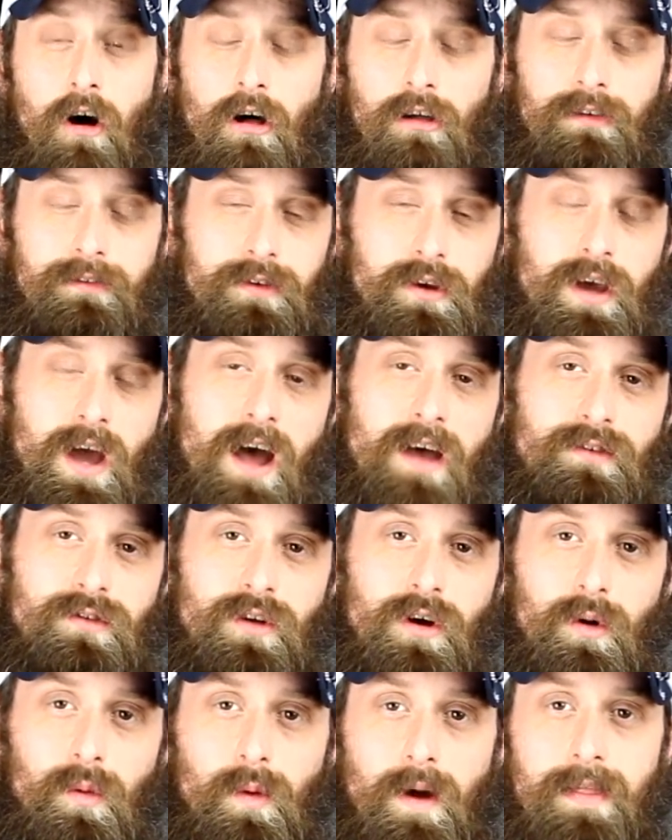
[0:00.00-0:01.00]
all of you guys
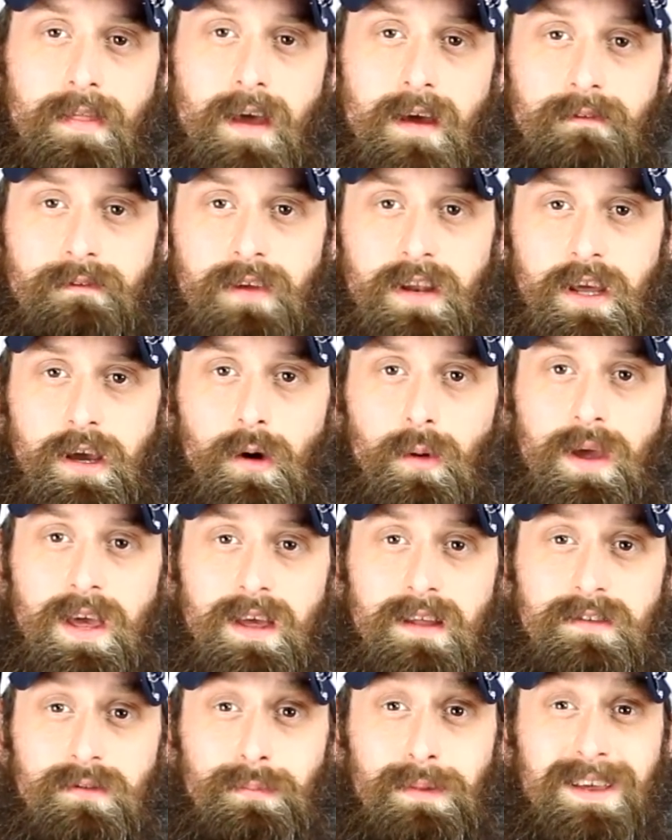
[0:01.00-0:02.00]
know when that video
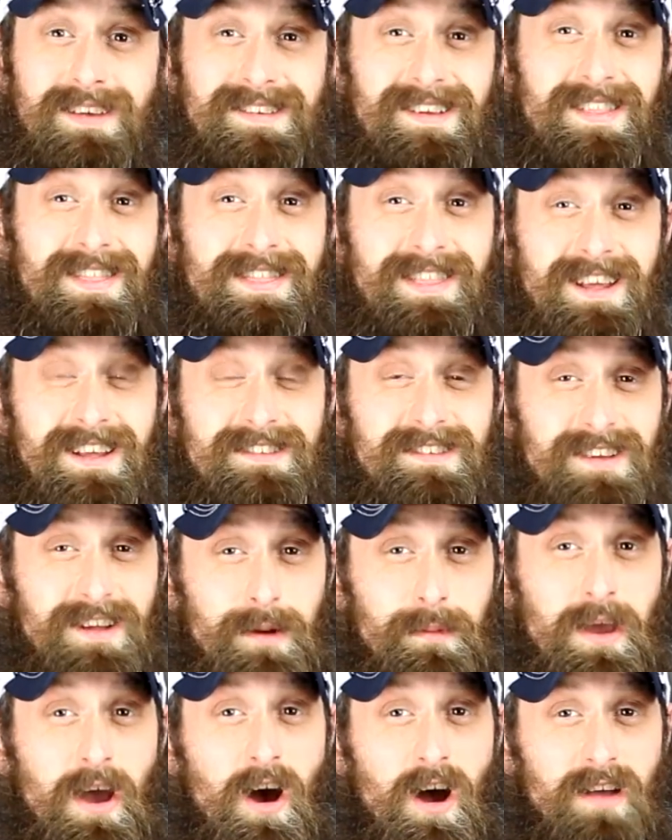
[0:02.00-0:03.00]
hits because I think it's
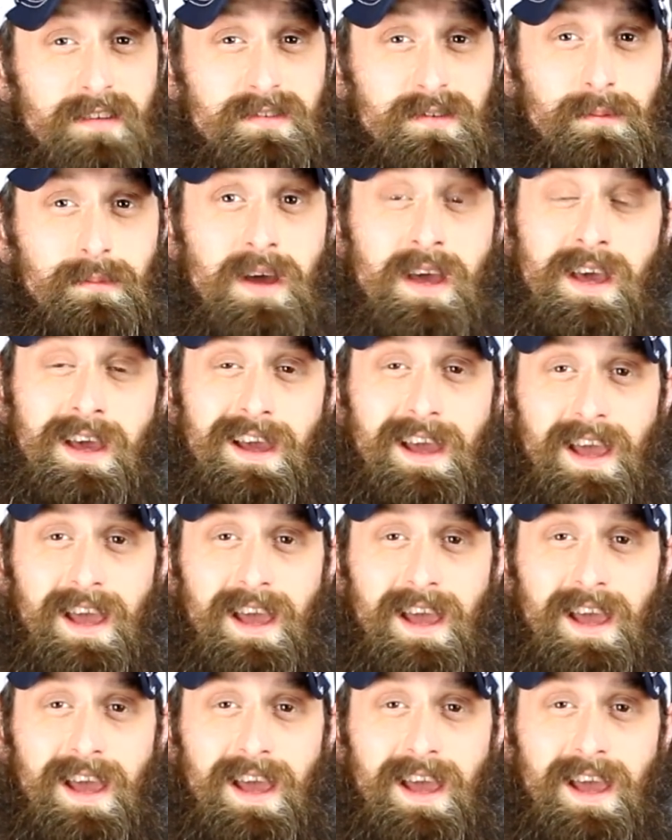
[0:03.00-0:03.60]
going to be awesome.